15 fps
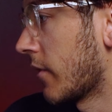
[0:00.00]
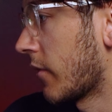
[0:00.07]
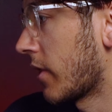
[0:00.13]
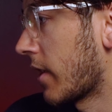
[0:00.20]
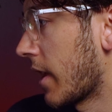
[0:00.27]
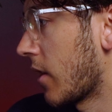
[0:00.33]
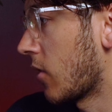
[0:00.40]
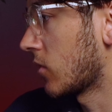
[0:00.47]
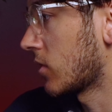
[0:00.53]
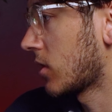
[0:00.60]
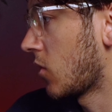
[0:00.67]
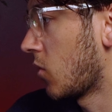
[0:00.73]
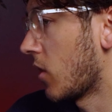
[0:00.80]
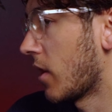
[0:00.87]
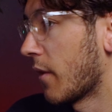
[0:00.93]
and everything else
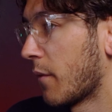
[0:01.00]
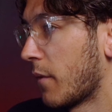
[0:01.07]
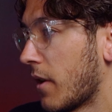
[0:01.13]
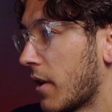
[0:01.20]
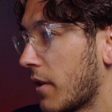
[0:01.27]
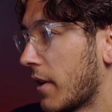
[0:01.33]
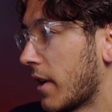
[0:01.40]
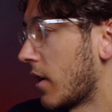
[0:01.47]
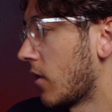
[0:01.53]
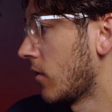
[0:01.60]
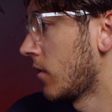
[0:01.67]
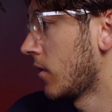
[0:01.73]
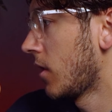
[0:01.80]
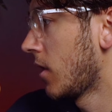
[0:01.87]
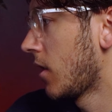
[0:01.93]
quite far
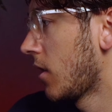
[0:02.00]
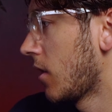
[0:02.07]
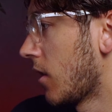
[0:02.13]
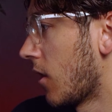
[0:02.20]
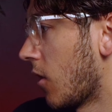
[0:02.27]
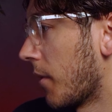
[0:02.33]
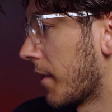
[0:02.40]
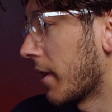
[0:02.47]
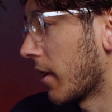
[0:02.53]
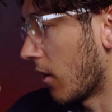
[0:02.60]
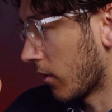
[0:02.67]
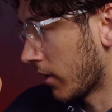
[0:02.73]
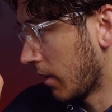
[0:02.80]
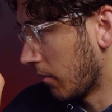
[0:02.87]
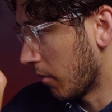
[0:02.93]
down.
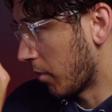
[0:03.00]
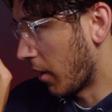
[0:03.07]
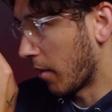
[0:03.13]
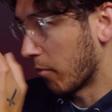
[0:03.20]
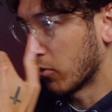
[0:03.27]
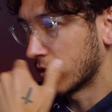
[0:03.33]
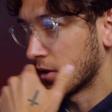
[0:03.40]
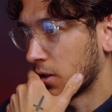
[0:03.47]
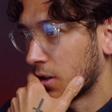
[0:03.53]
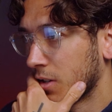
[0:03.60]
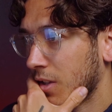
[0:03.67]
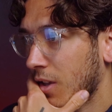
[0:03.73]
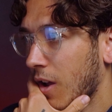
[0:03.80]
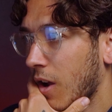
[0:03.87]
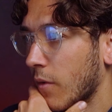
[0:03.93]
I'll keep the purples in
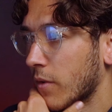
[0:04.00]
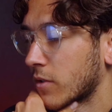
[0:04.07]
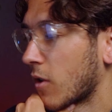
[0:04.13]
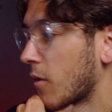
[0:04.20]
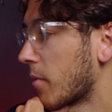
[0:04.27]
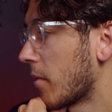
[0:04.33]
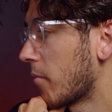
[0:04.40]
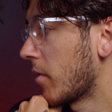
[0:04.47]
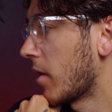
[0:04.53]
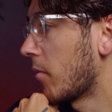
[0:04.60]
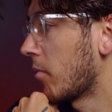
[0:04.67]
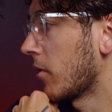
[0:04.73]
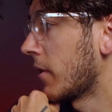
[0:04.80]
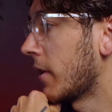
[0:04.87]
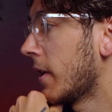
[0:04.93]
because the car has got a bit of
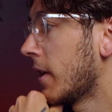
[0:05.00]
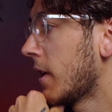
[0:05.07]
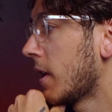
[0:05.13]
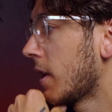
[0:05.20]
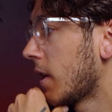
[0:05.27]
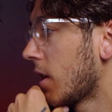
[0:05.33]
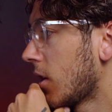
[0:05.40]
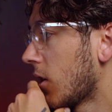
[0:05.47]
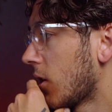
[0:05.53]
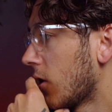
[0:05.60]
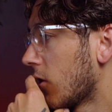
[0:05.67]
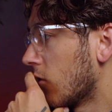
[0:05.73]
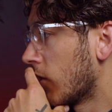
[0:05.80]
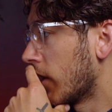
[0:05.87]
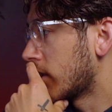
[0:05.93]
purple on it.
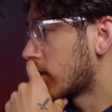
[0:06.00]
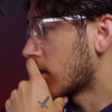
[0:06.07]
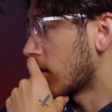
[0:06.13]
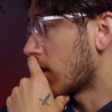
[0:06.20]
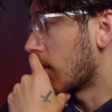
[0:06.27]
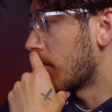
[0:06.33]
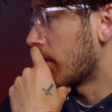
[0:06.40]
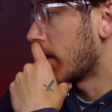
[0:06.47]
Reds can come